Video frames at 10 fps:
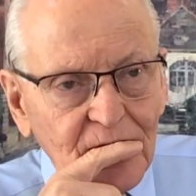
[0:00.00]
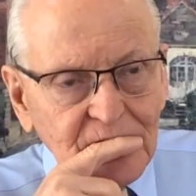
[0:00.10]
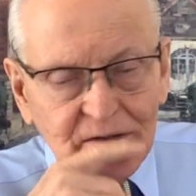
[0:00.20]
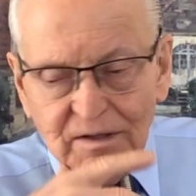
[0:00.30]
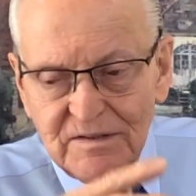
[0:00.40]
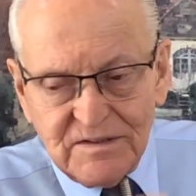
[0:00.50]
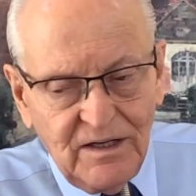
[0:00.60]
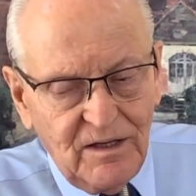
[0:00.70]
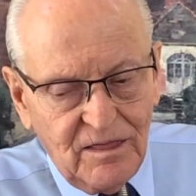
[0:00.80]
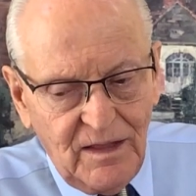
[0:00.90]
She'd say,
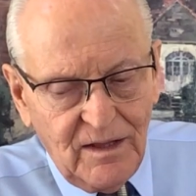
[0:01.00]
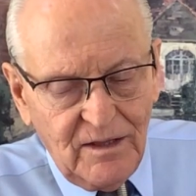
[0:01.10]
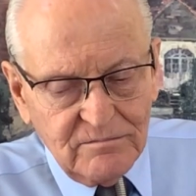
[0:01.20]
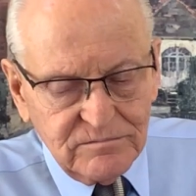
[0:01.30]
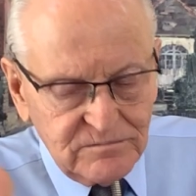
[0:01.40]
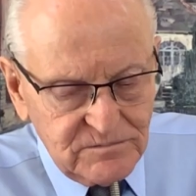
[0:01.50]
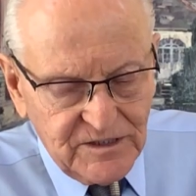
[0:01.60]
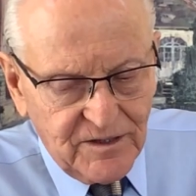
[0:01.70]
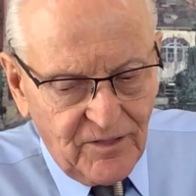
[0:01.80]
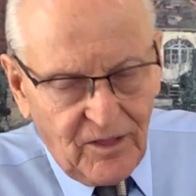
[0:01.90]
stinky thinking,
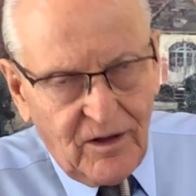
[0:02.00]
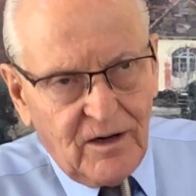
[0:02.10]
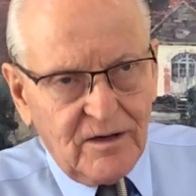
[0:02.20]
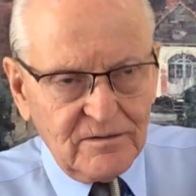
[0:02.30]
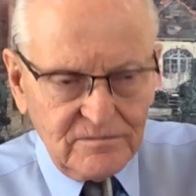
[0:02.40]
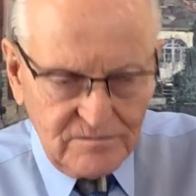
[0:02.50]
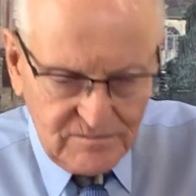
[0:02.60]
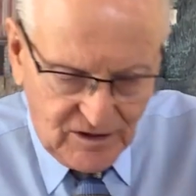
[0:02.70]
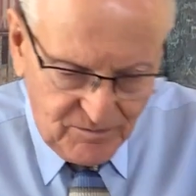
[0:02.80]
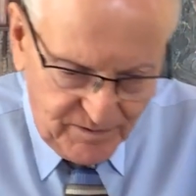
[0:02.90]
get in the car,
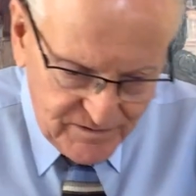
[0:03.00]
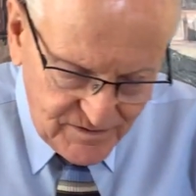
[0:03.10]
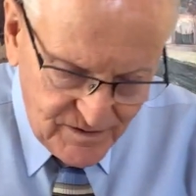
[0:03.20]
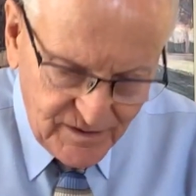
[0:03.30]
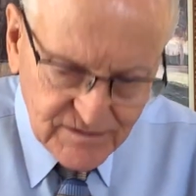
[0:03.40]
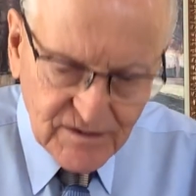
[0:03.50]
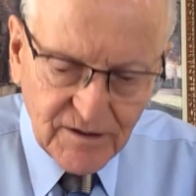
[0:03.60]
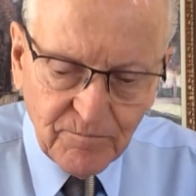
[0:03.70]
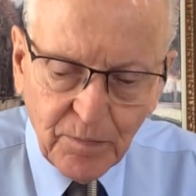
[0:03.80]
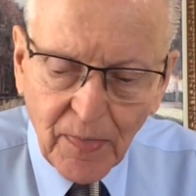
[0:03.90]
outpatient
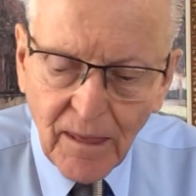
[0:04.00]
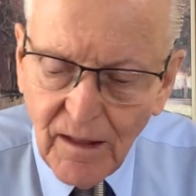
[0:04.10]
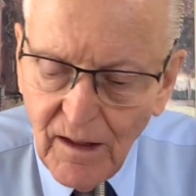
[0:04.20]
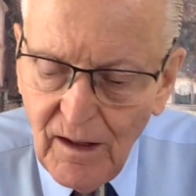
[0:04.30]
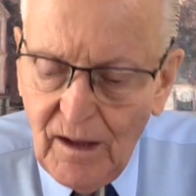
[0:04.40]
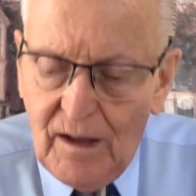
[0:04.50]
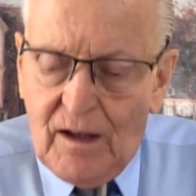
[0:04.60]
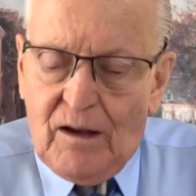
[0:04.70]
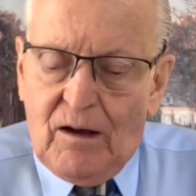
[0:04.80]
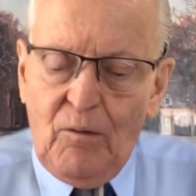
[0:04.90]
counseling.
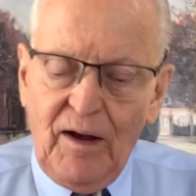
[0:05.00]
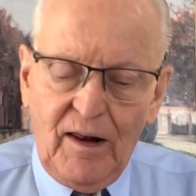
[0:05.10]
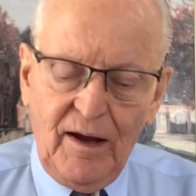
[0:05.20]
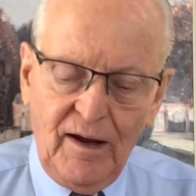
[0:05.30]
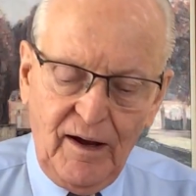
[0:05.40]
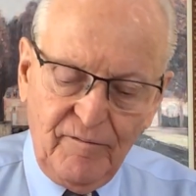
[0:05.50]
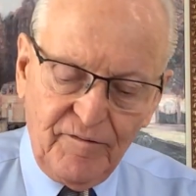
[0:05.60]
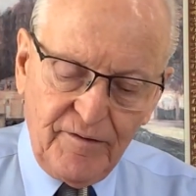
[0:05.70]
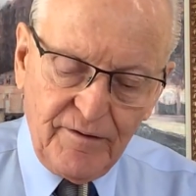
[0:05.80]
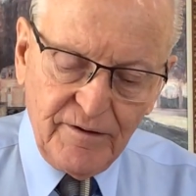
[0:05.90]
Well,
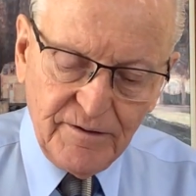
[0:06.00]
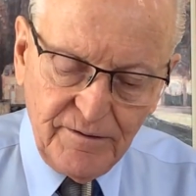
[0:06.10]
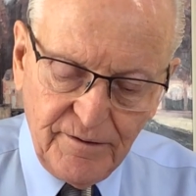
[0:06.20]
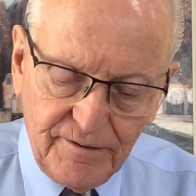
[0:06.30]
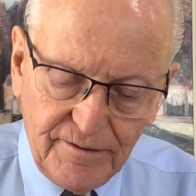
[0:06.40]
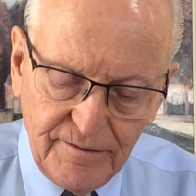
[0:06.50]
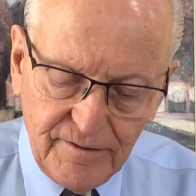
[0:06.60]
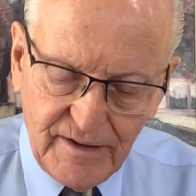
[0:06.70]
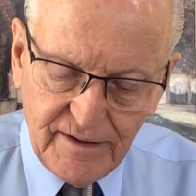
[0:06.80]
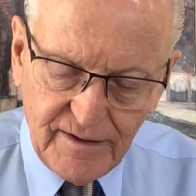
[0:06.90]
after a year or two
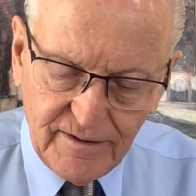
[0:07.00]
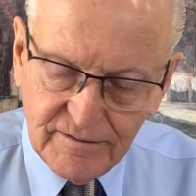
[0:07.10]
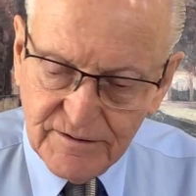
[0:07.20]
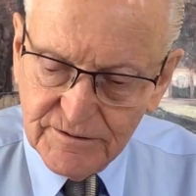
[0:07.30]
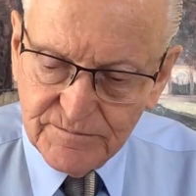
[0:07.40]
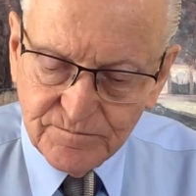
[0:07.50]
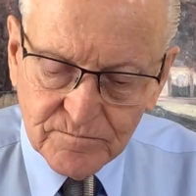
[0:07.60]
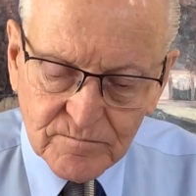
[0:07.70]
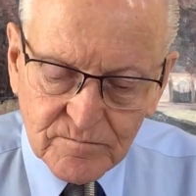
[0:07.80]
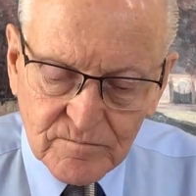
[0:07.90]
of that, I don't know.
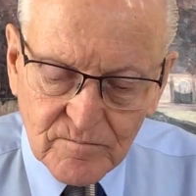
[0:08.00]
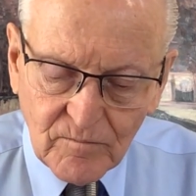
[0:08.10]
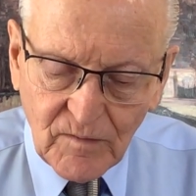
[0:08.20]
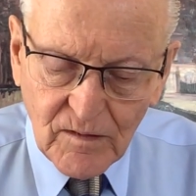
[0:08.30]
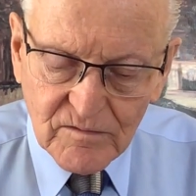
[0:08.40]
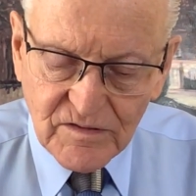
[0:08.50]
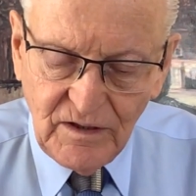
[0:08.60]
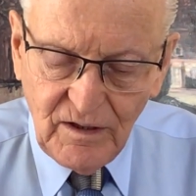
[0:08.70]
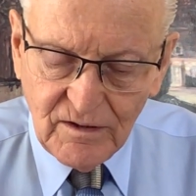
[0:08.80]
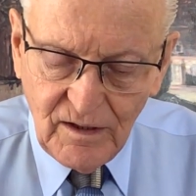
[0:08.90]

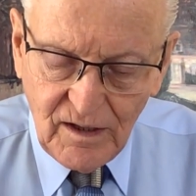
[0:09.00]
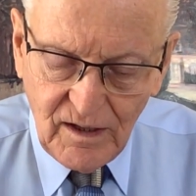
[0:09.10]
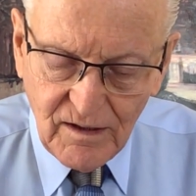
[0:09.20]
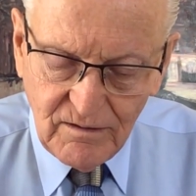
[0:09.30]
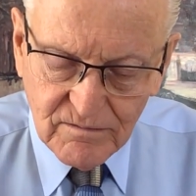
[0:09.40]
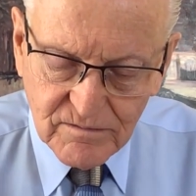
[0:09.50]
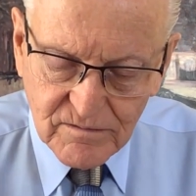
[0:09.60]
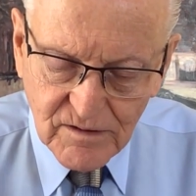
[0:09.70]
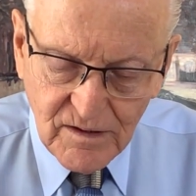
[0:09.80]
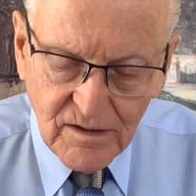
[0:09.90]
Stinky thinking,
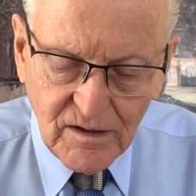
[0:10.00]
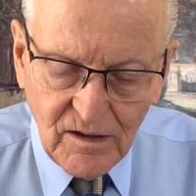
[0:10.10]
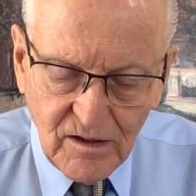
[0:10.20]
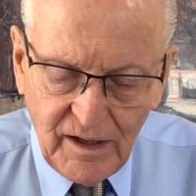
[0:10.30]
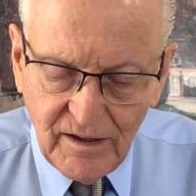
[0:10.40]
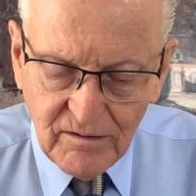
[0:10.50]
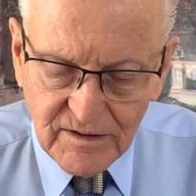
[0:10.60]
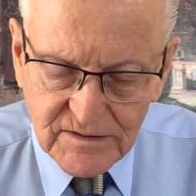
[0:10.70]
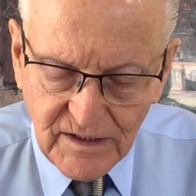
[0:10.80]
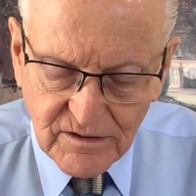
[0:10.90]
hey,
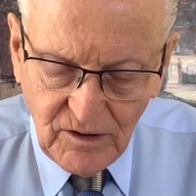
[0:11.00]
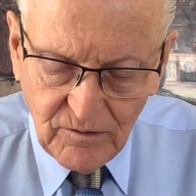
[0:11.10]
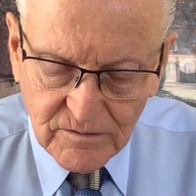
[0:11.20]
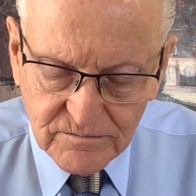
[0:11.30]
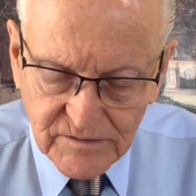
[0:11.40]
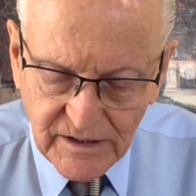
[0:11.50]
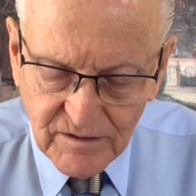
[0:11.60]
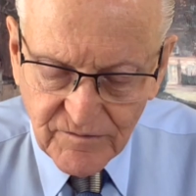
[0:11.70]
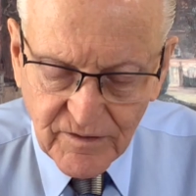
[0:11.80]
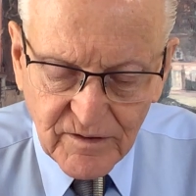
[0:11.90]
let's get going,
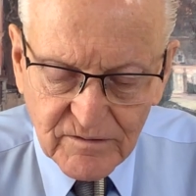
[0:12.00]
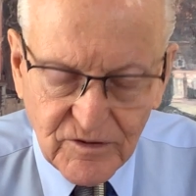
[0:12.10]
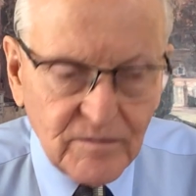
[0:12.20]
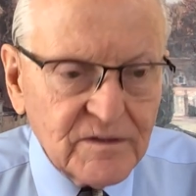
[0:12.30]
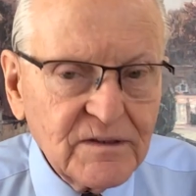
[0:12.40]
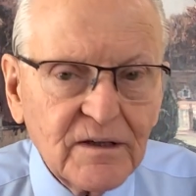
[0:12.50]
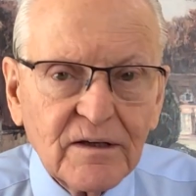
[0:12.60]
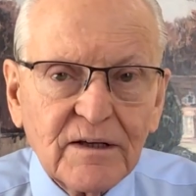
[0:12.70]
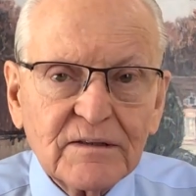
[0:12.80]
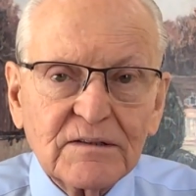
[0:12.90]
heading for the treatment center.
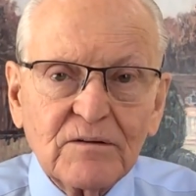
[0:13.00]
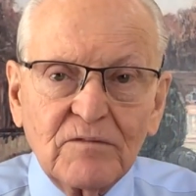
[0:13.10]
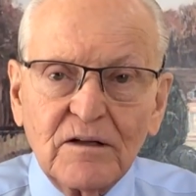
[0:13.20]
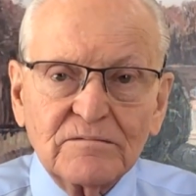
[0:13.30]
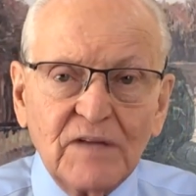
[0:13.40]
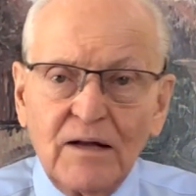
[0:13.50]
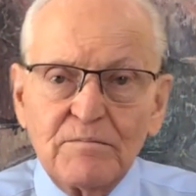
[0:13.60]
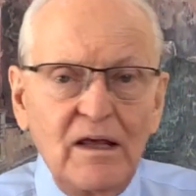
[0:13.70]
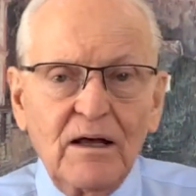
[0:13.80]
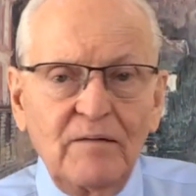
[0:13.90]
And I said, well, not
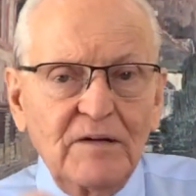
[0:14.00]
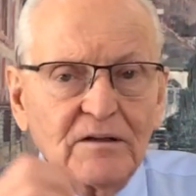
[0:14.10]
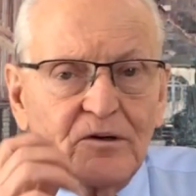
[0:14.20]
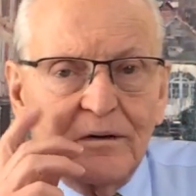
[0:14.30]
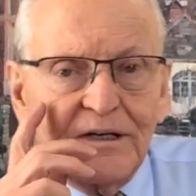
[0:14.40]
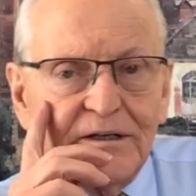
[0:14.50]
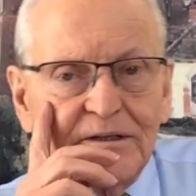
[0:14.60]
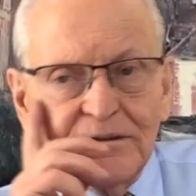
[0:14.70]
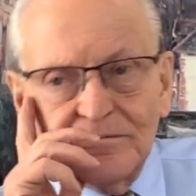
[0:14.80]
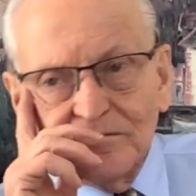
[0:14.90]
me. I'm not going down
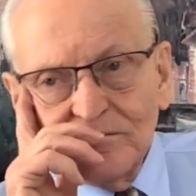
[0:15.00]
there.